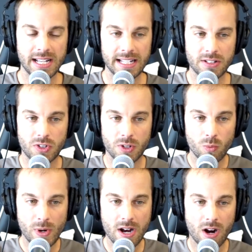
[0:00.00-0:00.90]
And so
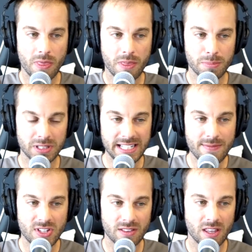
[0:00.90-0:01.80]
we are the
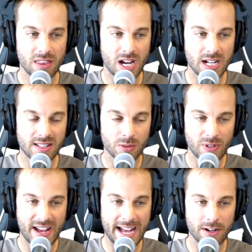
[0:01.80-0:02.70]
beliefs and the thoughts that
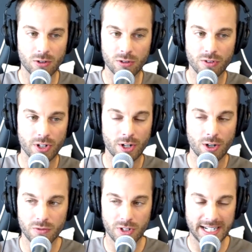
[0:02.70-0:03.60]
we've had over and
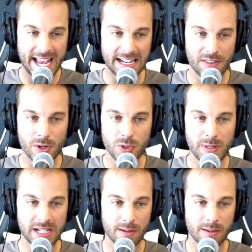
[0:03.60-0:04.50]
over again, and those
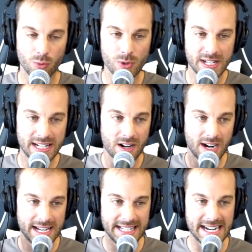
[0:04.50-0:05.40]
become rooted in our
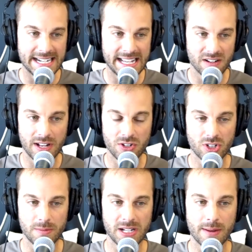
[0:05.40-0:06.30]
identity and
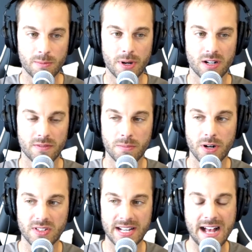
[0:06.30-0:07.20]
eventually become a part of our
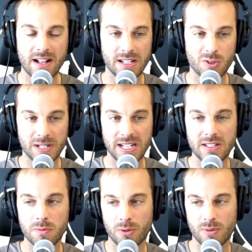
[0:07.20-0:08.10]
personalities. But
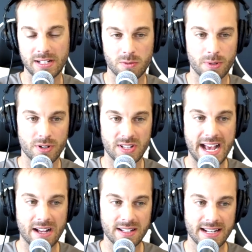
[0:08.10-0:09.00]
his point is
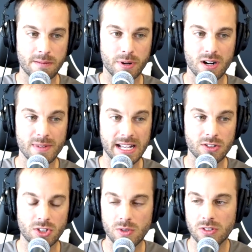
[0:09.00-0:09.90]
personality is not
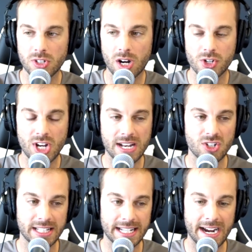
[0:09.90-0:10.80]
permanent. So you can start
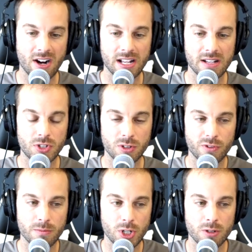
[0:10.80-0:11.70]
changing the narrative. So
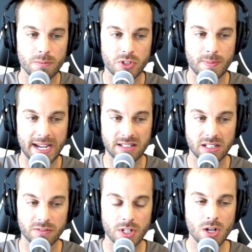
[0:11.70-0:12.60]
from your
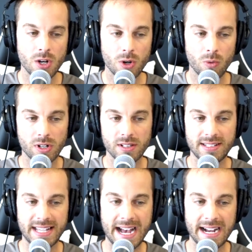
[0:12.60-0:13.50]
perspective, what are the
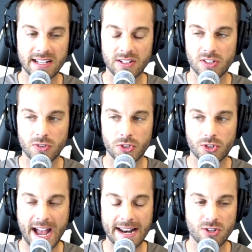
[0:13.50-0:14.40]
tactics and
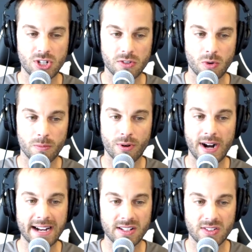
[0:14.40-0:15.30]
strategies or
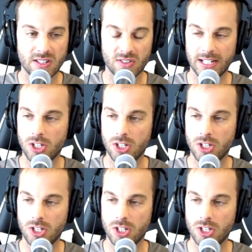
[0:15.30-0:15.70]
practices like